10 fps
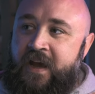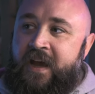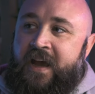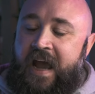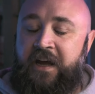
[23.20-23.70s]

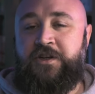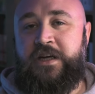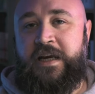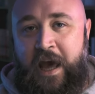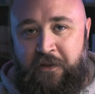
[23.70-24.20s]
And
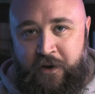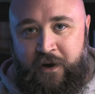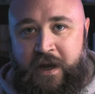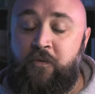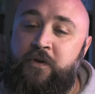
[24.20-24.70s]
together,
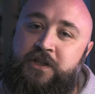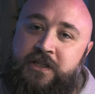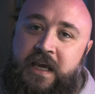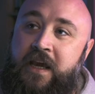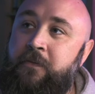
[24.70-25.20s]
it would
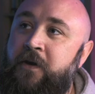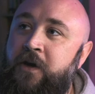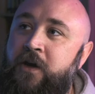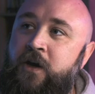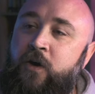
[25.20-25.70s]
seem,
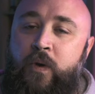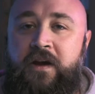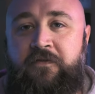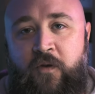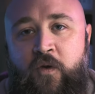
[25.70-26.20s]
we
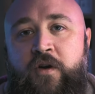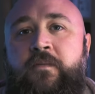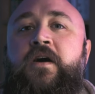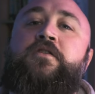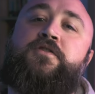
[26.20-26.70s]
form
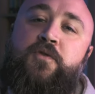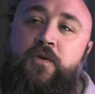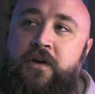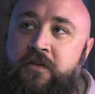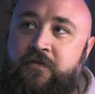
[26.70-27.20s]
a sort
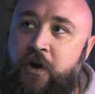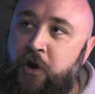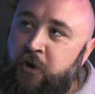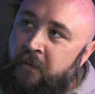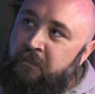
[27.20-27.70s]
of
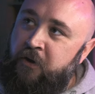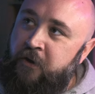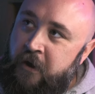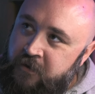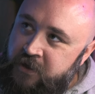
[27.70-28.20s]

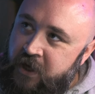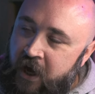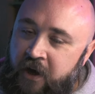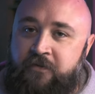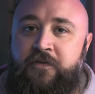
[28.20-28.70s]
ouroboros
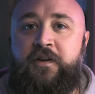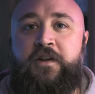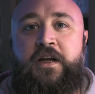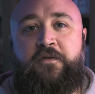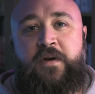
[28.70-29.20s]
of
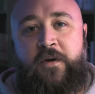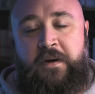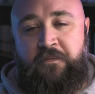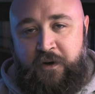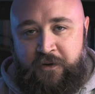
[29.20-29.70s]
literary
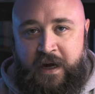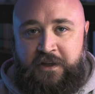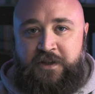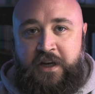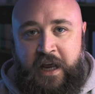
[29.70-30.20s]

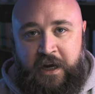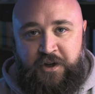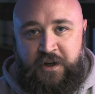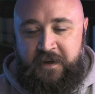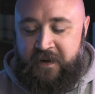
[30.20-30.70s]

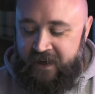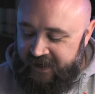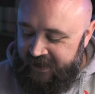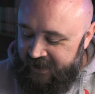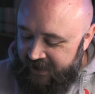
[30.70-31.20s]
procrastination.
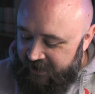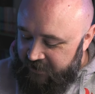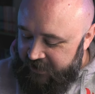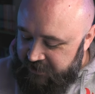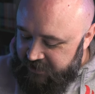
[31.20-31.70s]

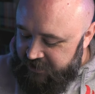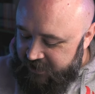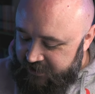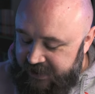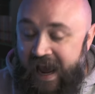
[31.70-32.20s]
This
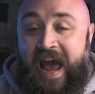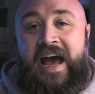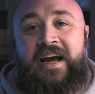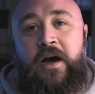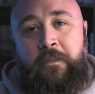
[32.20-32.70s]

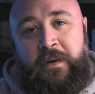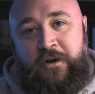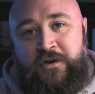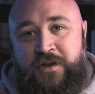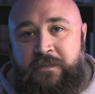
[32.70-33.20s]
tag
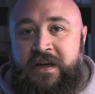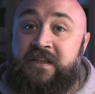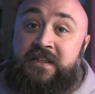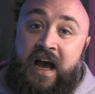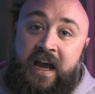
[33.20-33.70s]
appears to be
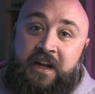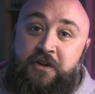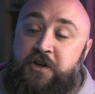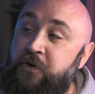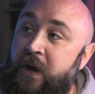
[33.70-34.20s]
designed
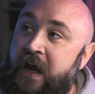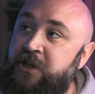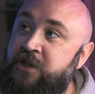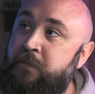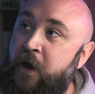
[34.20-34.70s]
to
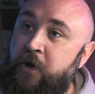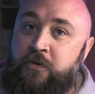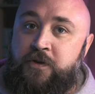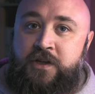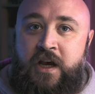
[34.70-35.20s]

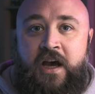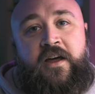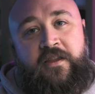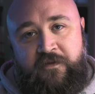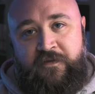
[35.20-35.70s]
expose
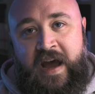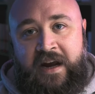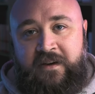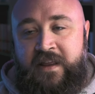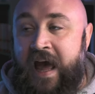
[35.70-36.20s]
the
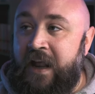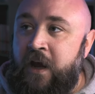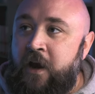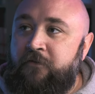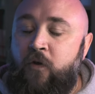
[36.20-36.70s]
fact that
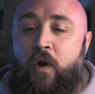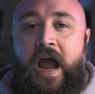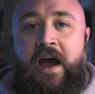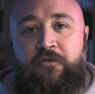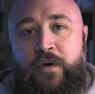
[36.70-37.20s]
for
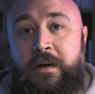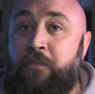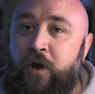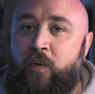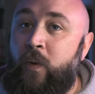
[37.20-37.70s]
every
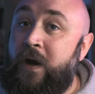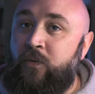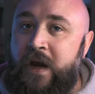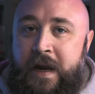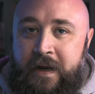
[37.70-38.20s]
book we
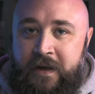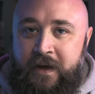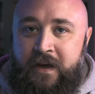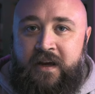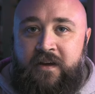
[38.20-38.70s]
read,
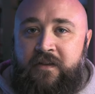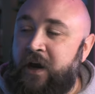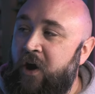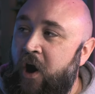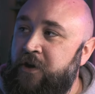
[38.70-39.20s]

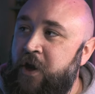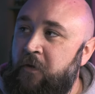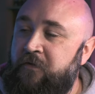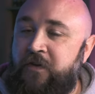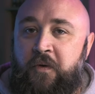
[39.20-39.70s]
there are no
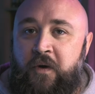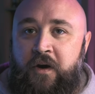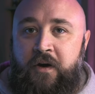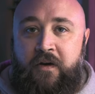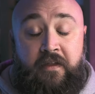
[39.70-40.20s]

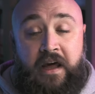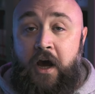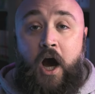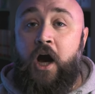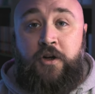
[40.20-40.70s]
fewer than a
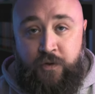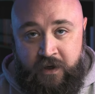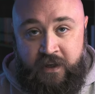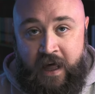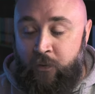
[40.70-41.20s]

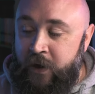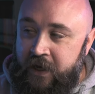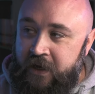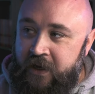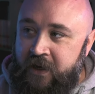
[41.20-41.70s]
hundred that
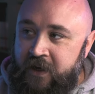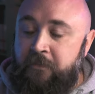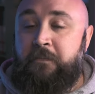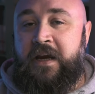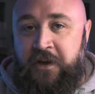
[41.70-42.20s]
we
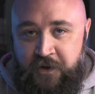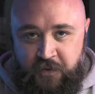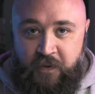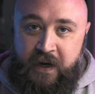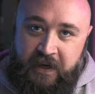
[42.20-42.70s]
mean to
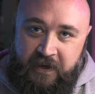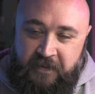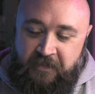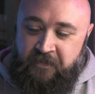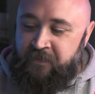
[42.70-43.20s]
read.
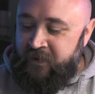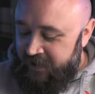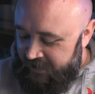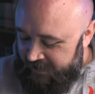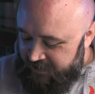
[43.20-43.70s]

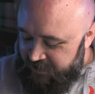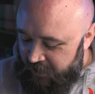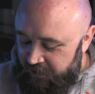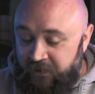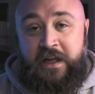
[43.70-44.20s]

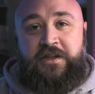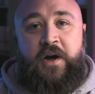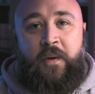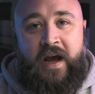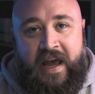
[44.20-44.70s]
So let's
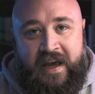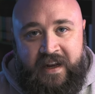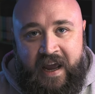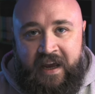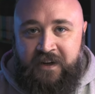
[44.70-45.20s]
go ahead
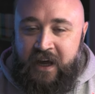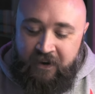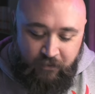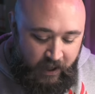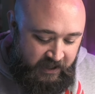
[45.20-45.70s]
and
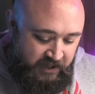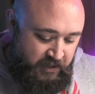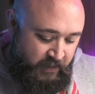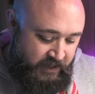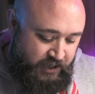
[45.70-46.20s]
dive right
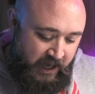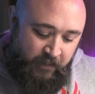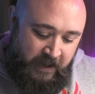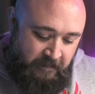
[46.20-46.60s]
into it, shall we?